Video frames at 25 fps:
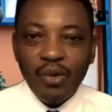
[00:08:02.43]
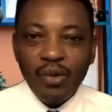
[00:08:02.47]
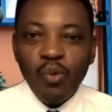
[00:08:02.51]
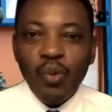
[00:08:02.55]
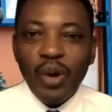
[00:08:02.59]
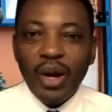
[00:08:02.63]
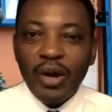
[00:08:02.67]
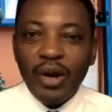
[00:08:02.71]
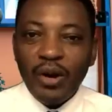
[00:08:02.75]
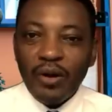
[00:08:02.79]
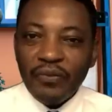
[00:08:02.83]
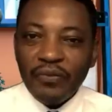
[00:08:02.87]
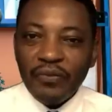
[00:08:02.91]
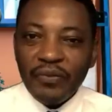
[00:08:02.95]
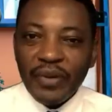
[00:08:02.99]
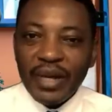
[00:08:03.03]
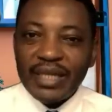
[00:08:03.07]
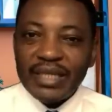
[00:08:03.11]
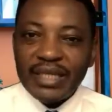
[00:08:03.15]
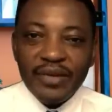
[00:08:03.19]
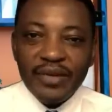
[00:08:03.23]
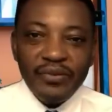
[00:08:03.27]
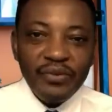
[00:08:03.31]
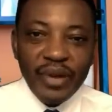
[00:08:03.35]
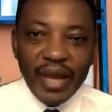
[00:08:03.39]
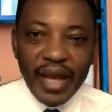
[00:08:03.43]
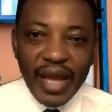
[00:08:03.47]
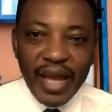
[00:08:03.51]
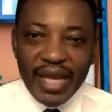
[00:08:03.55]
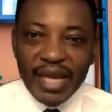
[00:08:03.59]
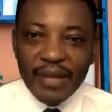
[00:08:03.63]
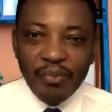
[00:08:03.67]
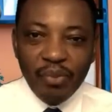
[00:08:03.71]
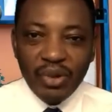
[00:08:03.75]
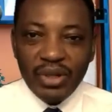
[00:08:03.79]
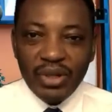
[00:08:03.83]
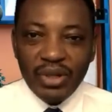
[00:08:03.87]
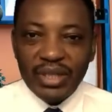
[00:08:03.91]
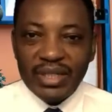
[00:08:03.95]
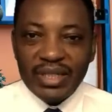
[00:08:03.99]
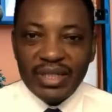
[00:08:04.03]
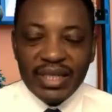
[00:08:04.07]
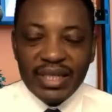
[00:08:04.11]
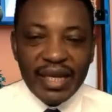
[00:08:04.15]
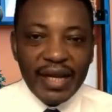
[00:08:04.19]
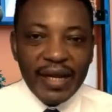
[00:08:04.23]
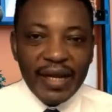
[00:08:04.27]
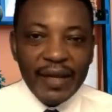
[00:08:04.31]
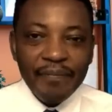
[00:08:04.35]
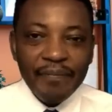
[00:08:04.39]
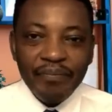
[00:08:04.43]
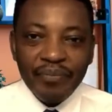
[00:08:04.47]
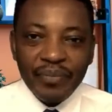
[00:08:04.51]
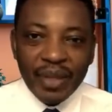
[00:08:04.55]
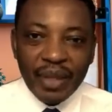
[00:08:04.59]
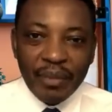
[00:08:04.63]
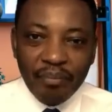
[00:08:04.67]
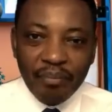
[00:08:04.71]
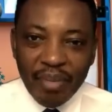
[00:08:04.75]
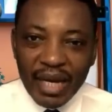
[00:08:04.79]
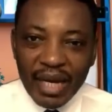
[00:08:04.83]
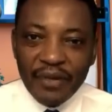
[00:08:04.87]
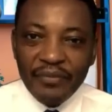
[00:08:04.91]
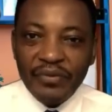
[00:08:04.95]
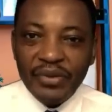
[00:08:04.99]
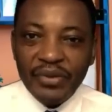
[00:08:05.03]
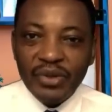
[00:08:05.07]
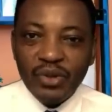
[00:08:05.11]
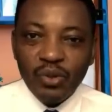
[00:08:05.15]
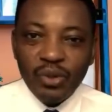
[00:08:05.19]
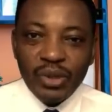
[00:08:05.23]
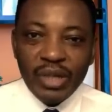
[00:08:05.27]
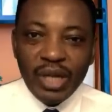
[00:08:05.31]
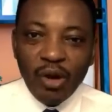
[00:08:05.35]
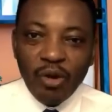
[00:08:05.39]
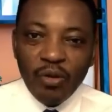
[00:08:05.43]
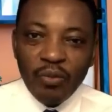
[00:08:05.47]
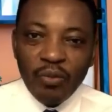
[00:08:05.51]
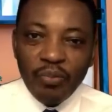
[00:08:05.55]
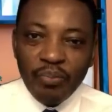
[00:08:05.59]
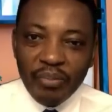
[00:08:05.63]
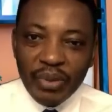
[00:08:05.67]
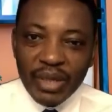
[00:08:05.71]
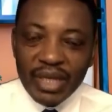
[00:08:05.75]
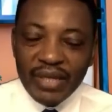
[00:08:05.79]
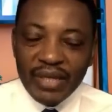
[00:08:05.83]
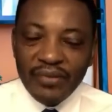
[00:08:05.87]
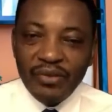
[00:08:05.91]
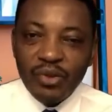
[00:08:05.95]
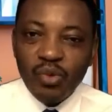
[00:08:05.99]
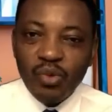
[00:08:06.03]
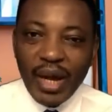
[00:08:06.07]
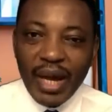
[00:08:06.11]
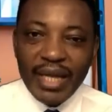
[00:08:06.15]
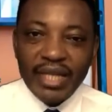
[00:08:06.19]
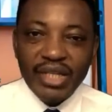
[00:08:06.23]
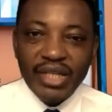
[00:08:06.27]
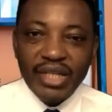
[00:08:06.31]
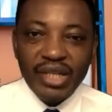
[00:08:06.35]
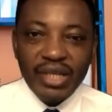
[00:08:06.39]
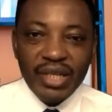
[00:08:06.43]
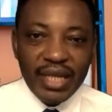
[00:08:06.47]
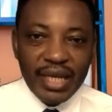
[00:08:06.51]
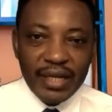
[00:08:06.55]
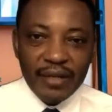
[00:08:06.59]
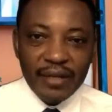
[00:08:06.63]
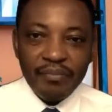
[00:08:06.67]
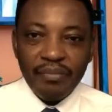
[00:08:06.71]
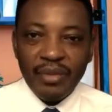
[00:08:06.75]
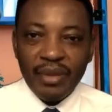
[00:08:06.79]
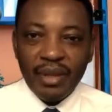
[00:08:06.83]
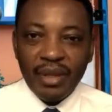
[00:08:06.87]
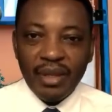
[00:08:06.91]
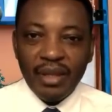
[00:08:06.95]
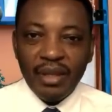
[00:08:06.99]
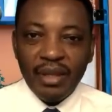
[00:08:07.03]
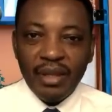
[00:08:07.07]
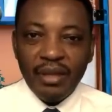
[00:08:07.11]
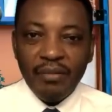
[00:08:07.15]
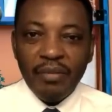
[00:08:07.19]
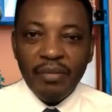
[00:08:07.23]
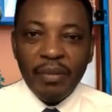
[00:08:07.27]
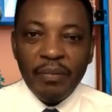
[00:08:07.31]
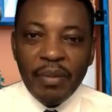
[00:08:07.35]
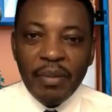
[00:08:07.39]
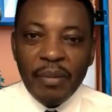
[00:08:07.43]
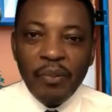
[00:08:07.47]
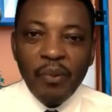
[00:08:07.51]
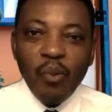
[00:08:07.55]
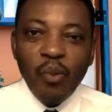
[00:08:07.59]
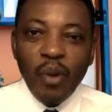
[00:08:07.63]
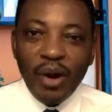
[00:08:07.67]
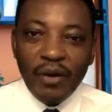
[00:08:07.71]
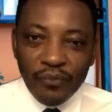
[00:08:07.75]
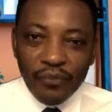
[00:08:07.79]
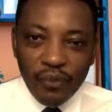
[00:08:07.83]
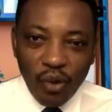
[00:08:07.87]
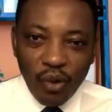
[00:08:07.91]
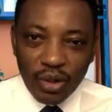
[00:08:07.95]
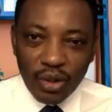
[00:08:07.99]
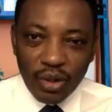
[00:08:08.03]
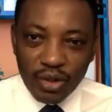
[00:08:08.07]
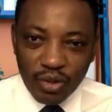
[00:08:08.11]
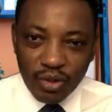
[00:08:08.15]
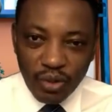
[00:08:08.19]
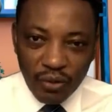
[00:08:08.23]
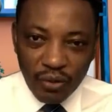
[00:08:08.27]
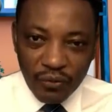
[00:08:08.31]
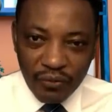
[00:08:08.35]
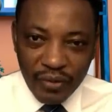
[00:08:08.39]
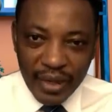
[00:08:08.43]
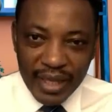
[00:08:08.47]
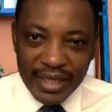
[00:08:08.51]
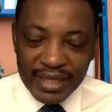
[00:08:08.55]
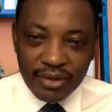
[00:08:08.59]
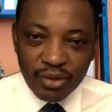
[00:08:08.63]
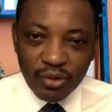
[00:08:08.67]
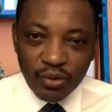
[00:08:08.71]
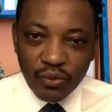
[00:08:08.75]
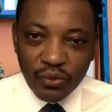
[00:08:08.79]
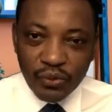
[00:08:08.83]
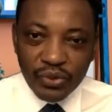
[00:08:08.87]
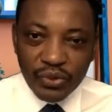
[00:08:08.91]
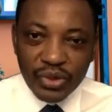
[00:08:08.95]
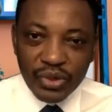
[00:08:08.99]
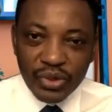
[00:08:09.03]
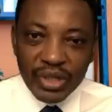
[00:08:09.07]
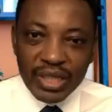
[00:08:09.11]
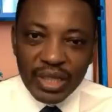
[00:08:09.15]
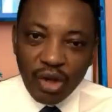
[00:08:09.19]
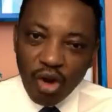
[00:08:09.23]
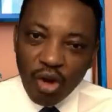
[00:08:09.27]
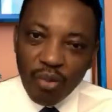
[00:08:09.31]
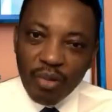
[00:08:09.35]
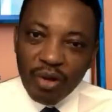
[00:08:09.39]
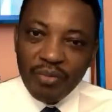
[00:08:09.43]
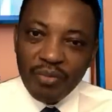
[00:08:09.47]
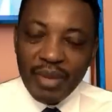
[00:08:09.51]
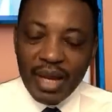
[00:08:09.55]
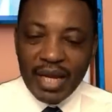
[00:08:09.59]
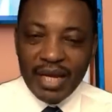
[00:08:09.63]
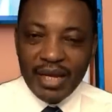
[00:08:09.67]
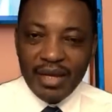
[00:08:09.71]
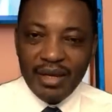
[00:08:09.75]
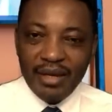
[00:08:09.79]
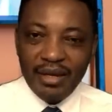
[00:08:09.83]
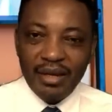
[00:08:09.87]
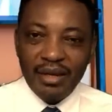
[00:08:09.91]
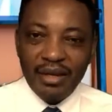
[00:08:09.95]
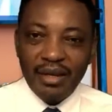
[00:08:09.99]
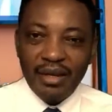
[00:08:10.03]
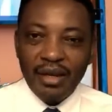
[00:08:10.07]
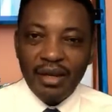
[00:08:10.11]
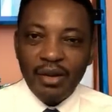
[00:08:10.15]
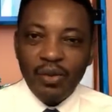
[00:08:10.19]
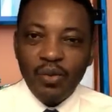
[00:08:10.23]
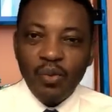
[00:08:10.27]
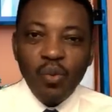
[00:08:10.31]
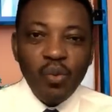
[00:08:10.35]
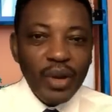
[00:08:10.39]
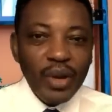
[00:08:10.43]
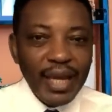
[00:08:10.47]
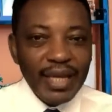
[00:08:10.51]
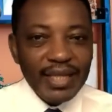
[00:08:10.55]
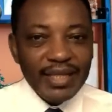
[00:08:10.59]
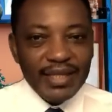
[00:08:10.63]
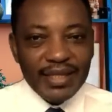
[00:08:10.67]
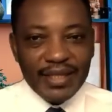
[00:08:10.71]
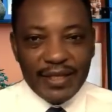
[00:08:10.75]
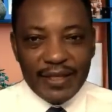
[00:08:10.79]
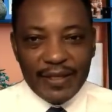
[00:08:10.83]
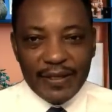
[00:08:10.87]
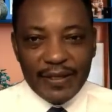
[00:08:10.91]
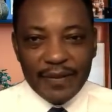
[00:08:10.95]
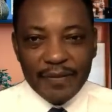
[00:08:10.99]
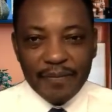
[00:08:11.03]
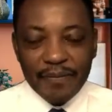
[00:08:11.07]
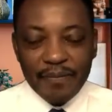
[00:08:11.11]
who are not fighting for any political benefit or their own individual agenda, but people who are focused on fighting to free the common man. Who gets it?